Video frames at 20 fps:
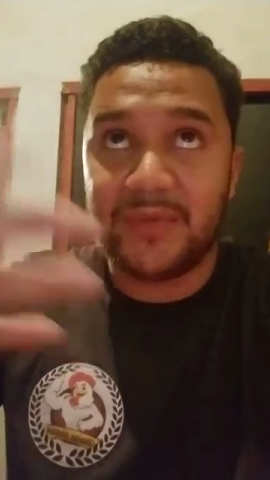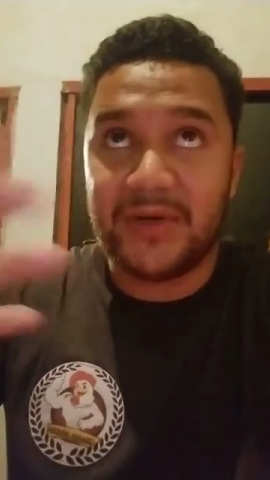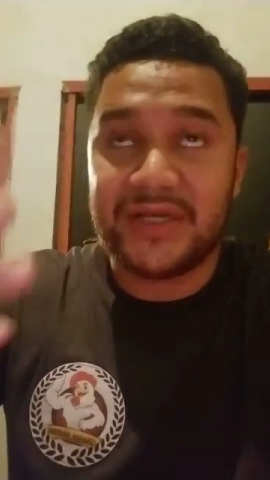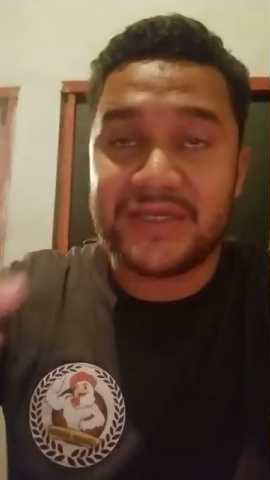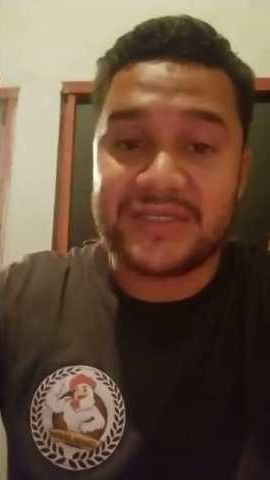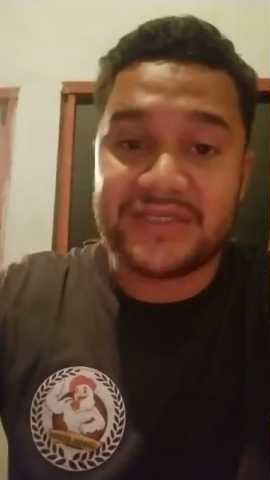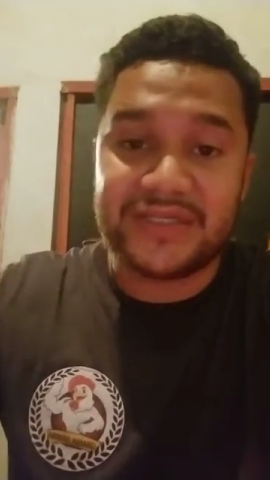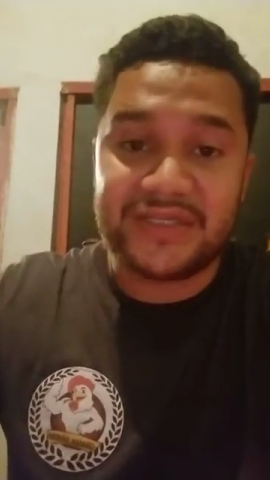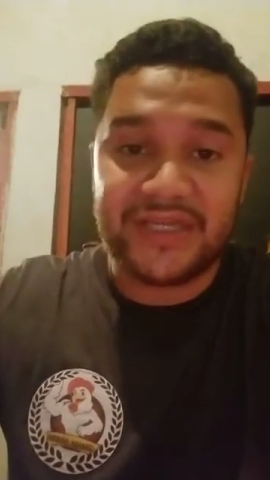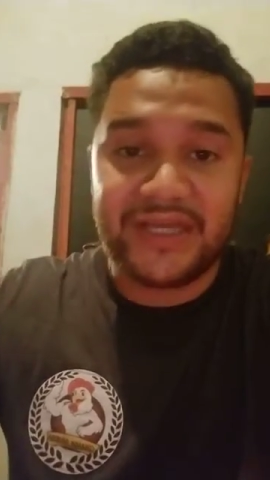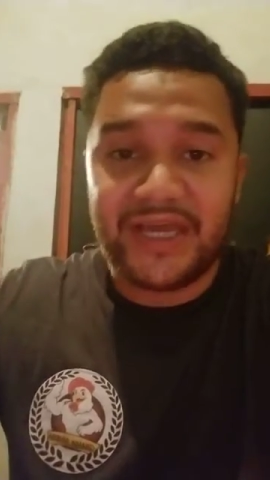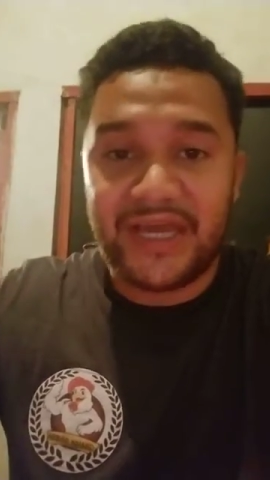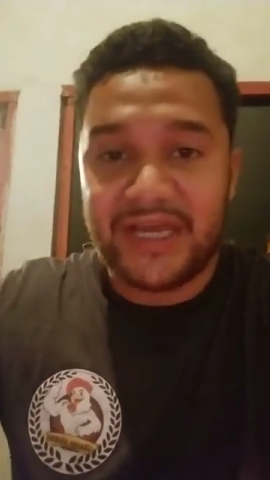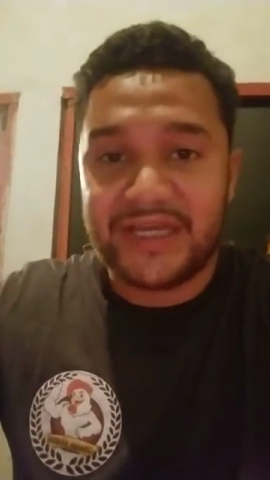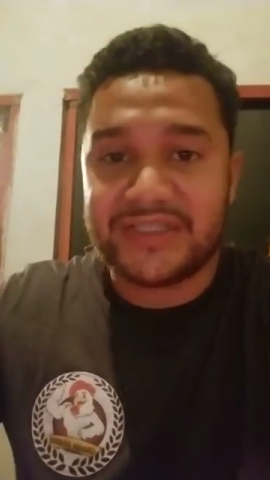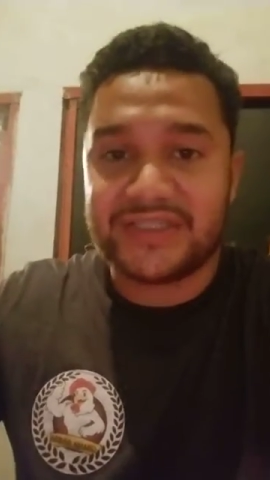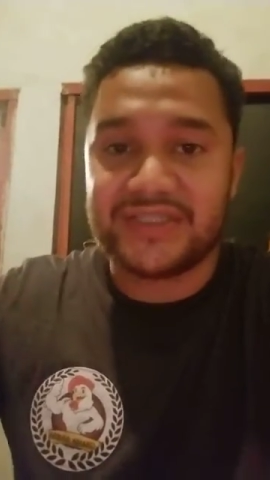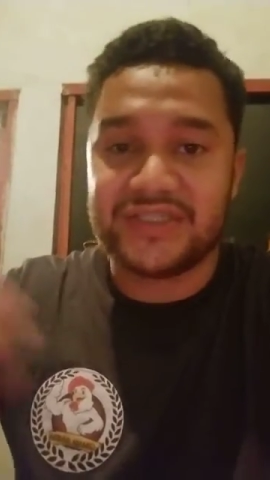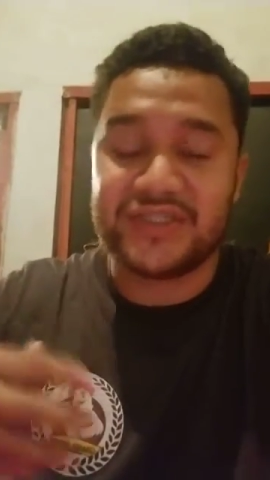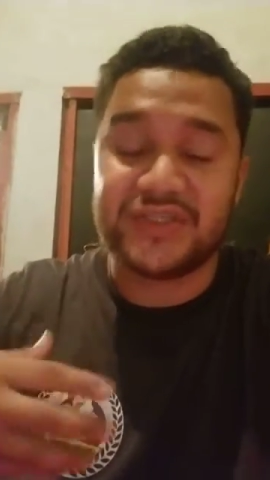watching the
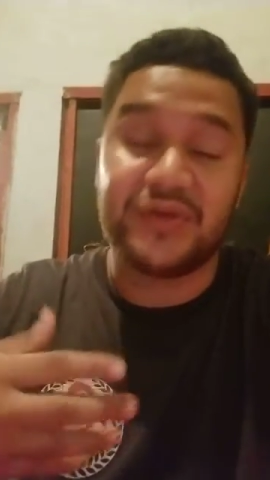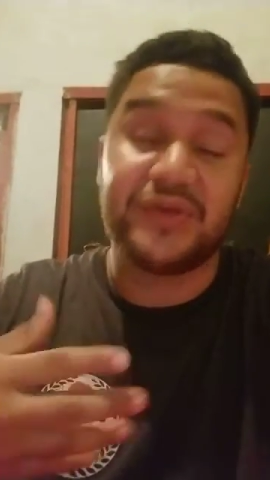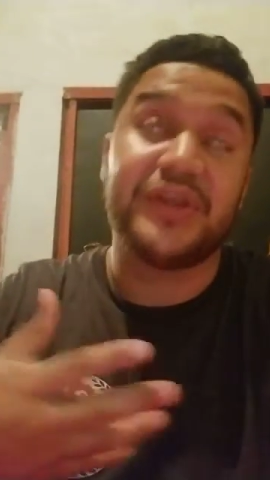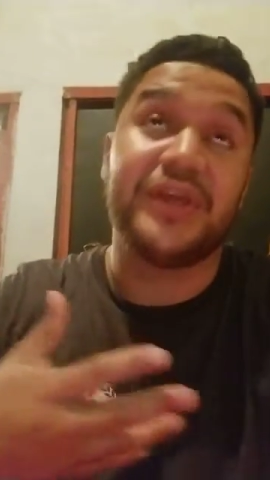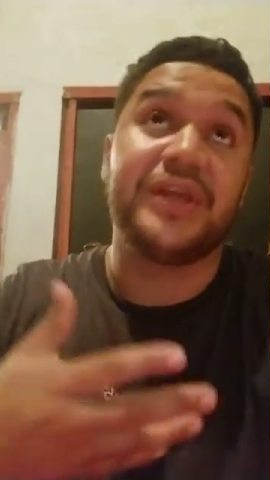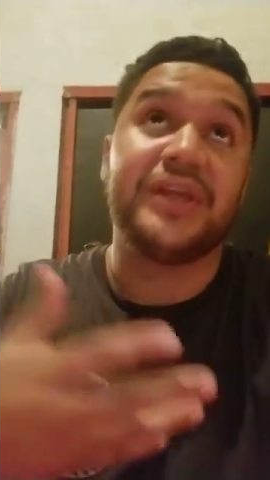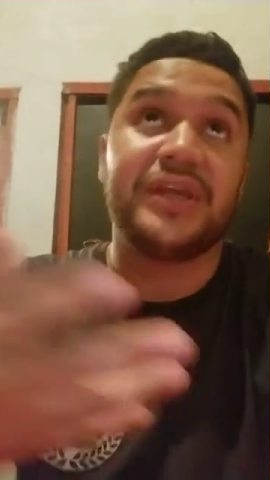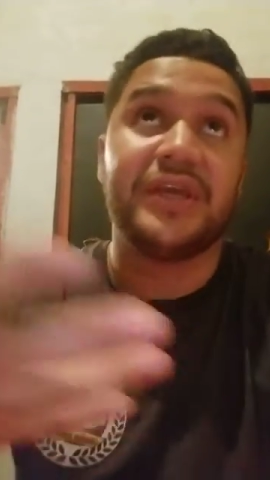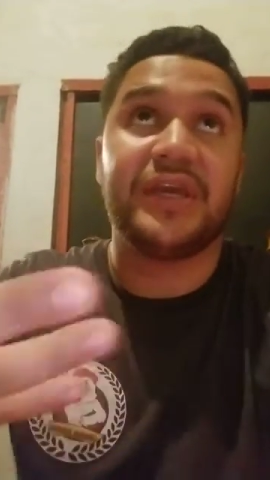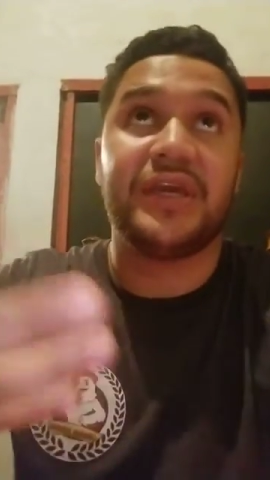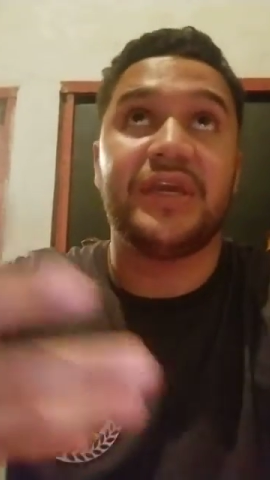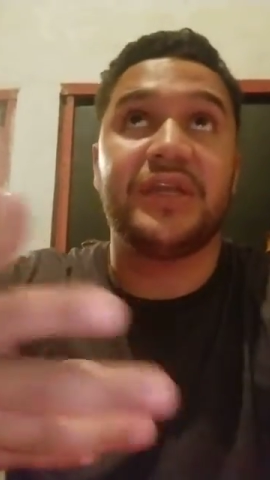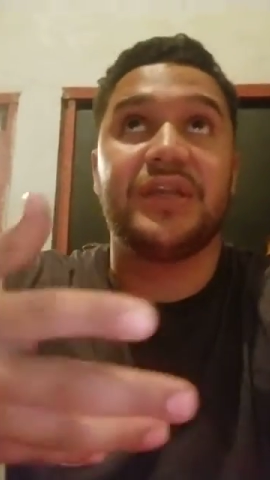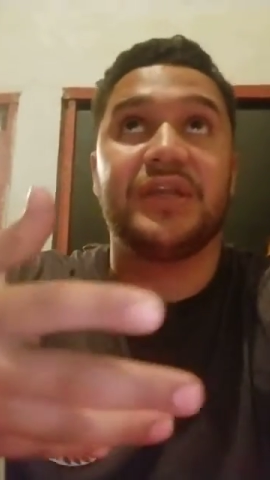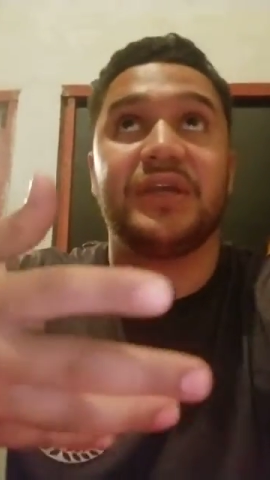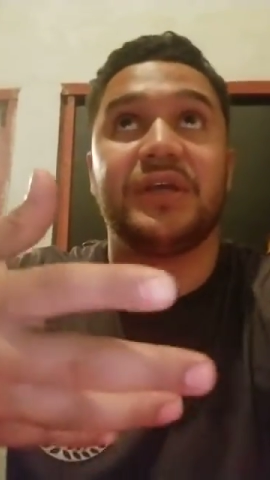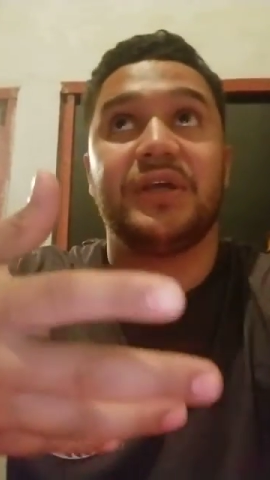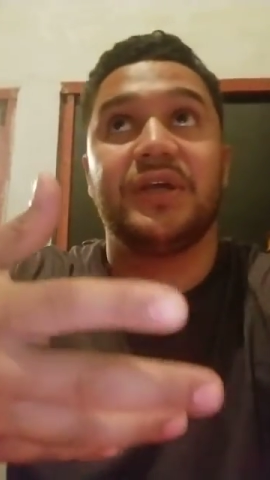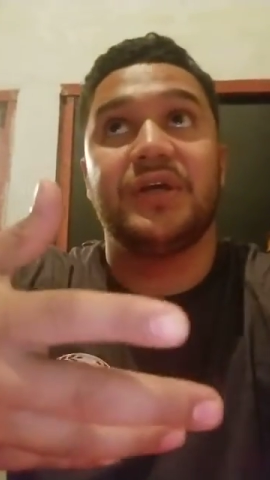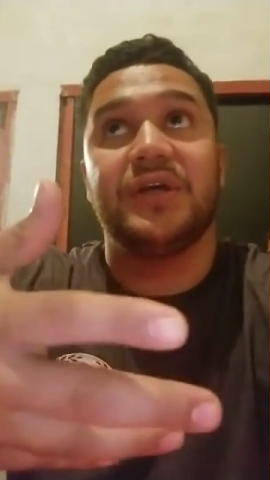action so they
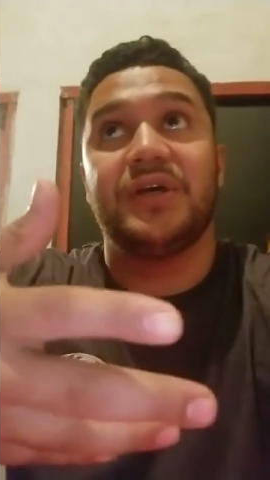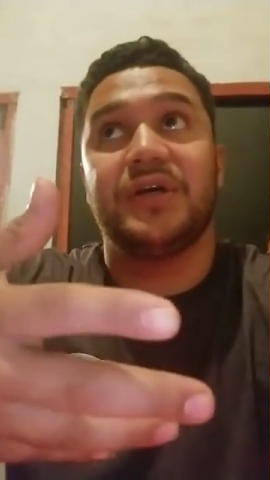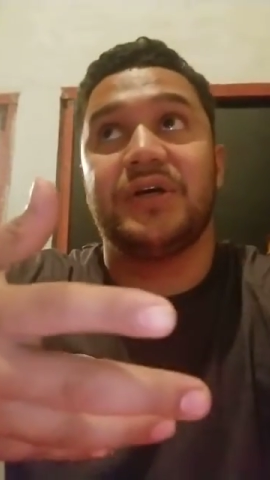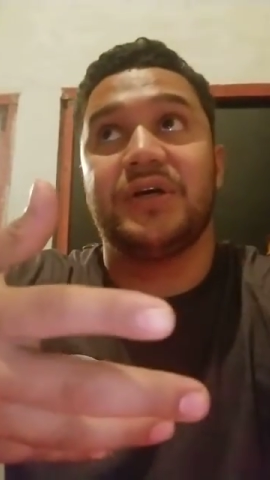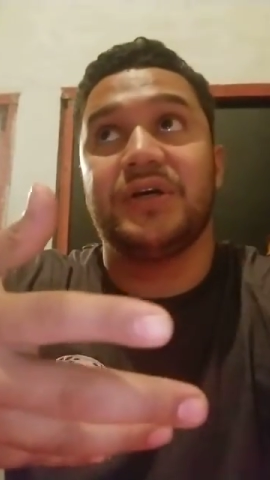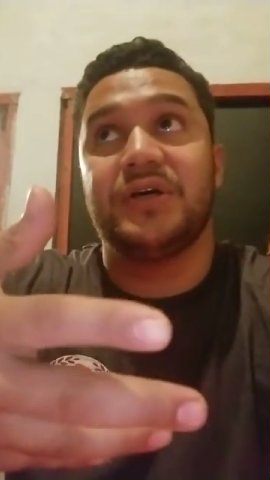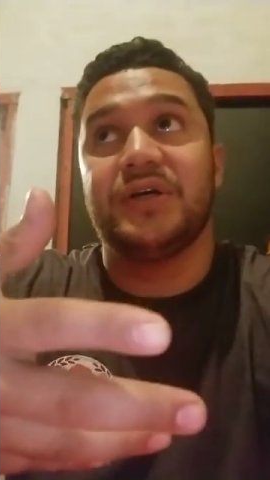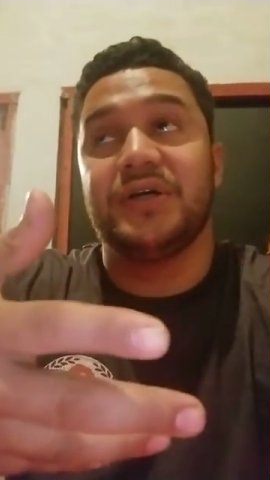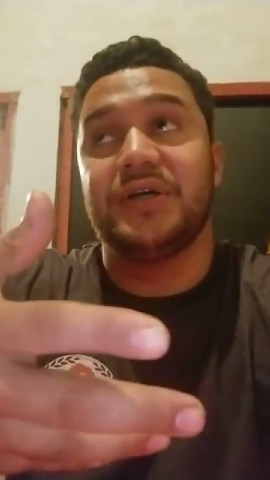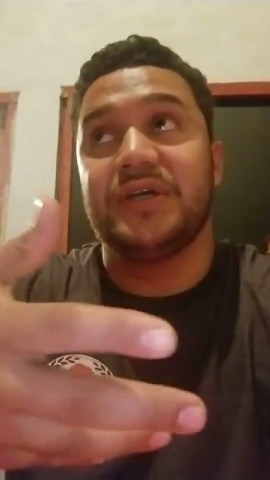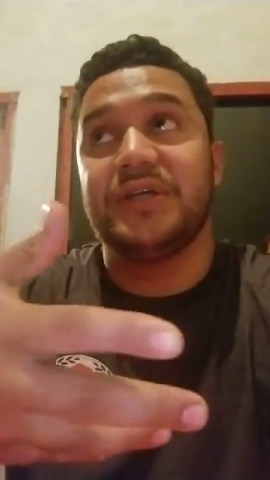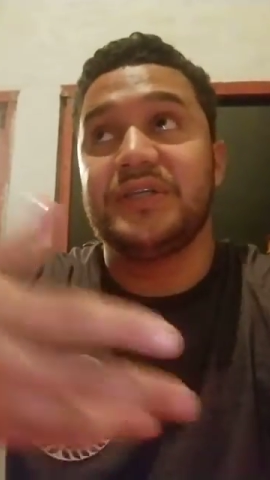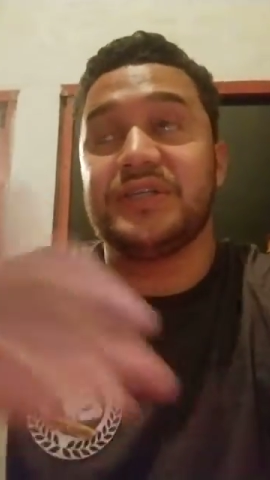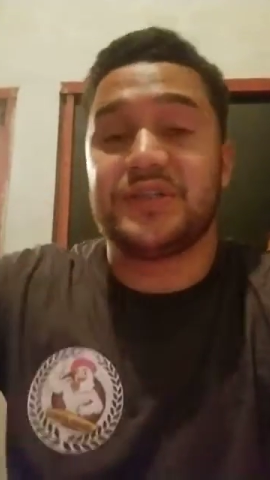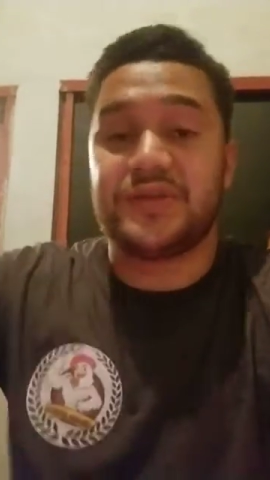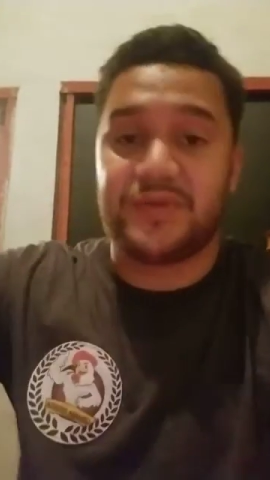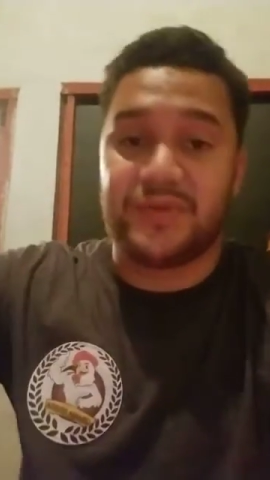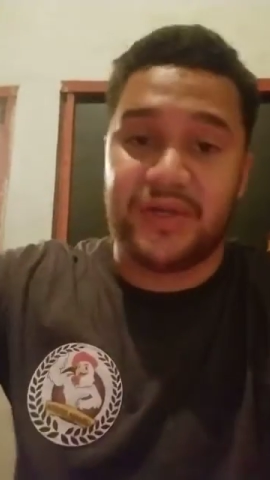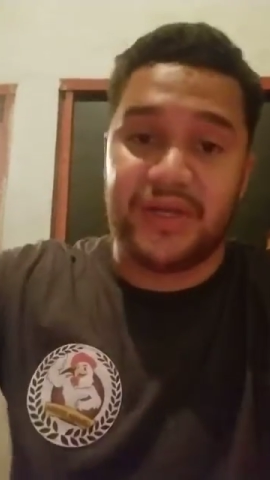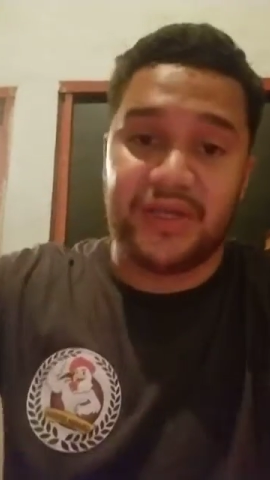can
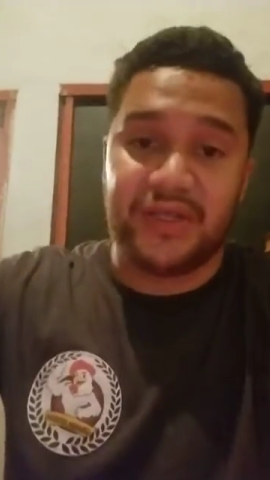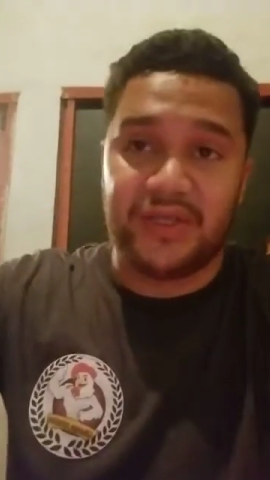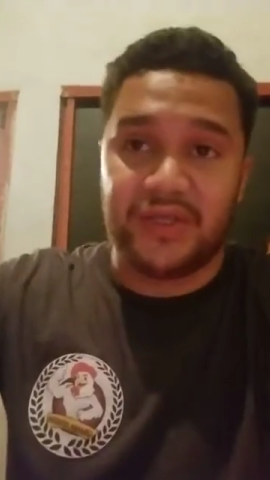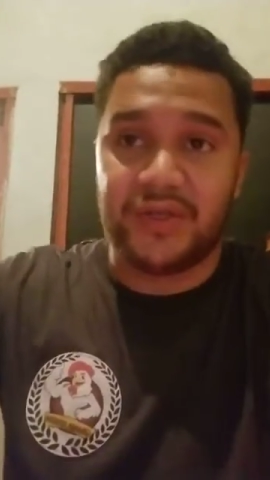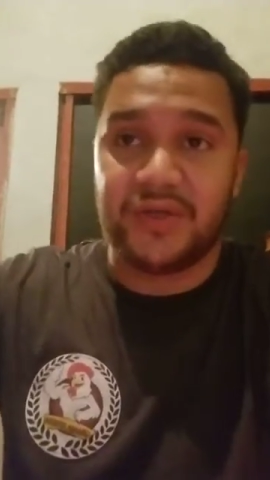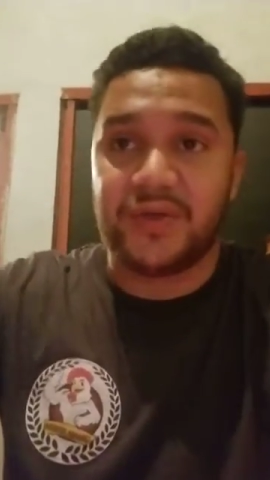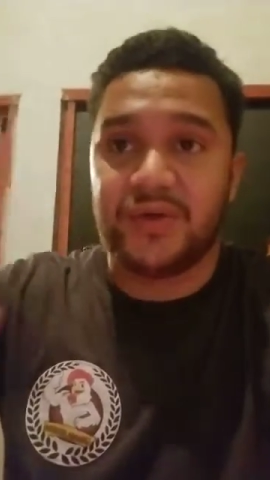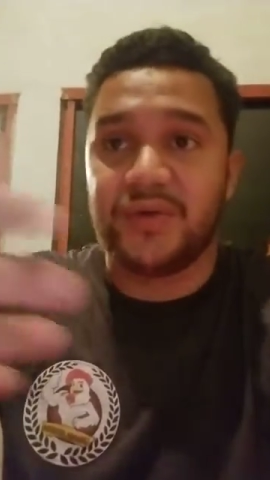interact.